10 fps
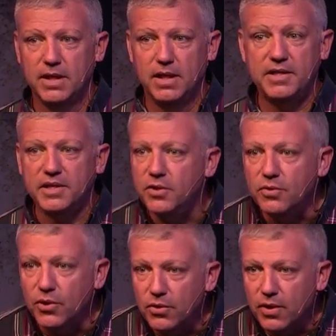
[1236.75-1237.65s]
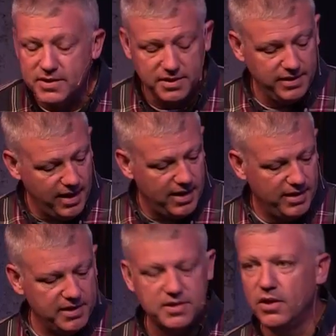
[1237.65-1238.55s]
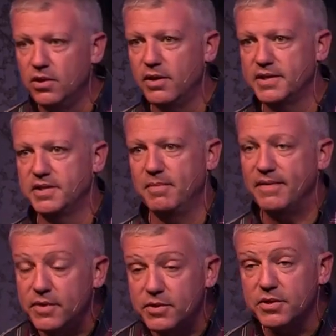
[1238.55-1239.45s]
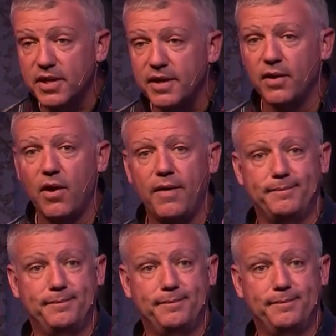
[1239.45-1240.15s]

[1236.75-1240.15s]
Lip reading: He said, "You do?" I said, "Yeah." He said, "Who?" I said, "My future son-in-law."